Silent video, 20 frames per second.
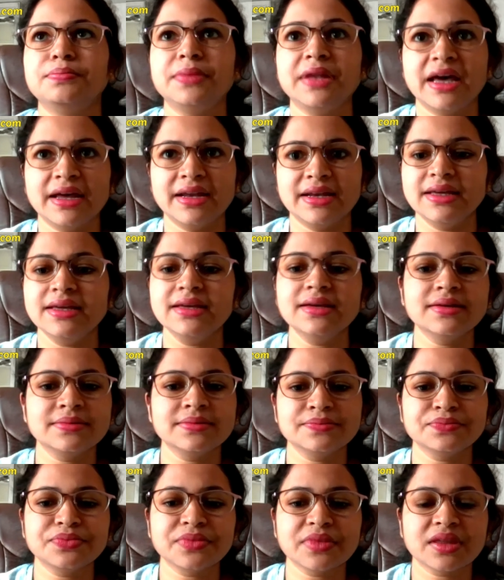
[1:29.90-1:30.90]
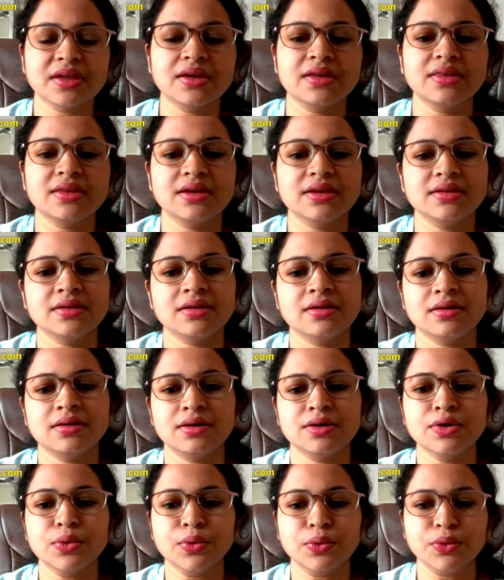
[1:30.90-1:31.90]
planning, then
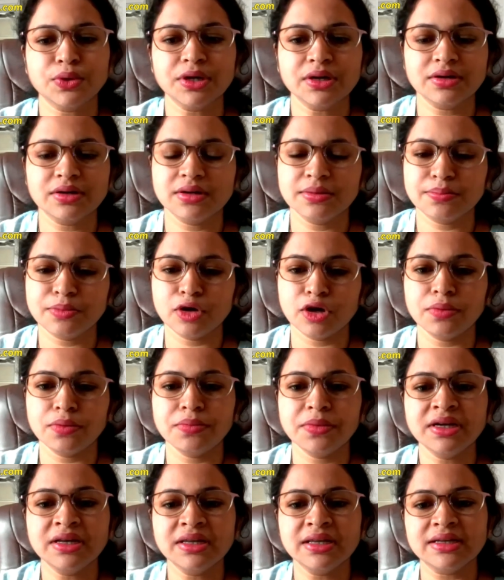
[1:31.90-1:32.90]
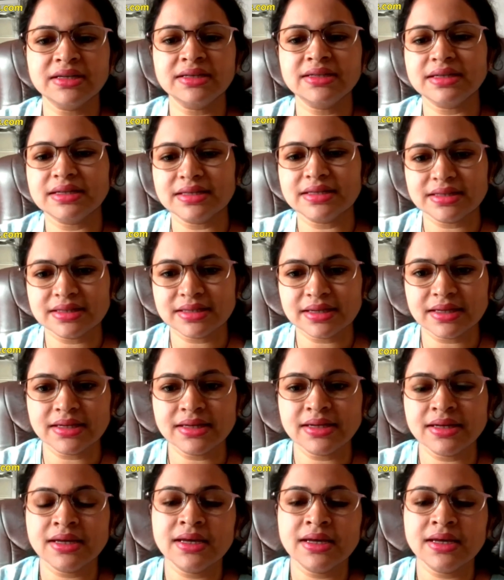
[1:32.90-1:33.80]
code deployment, then testing,